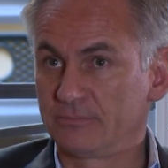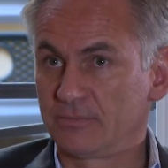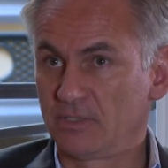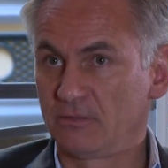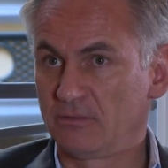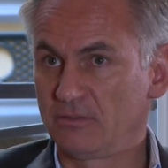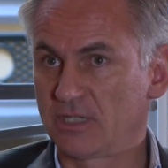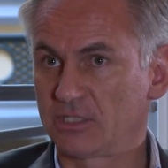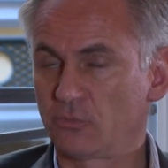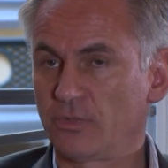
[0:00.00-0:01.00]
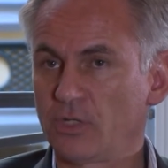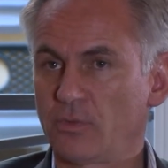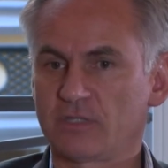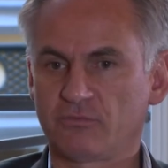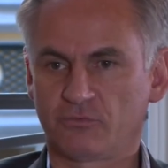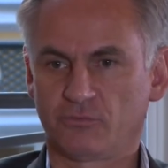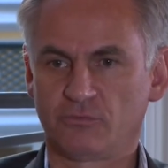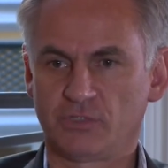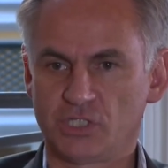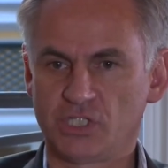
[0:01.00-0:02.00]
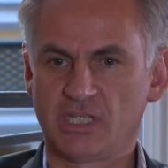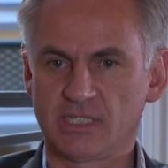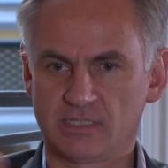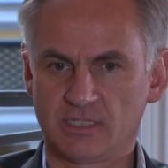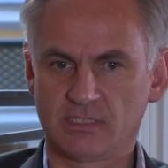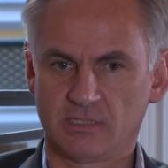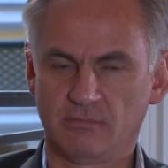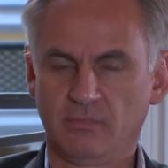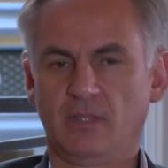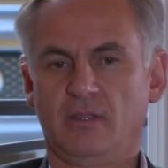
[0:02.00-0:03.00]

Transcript: You know, you get a request through the GDS system,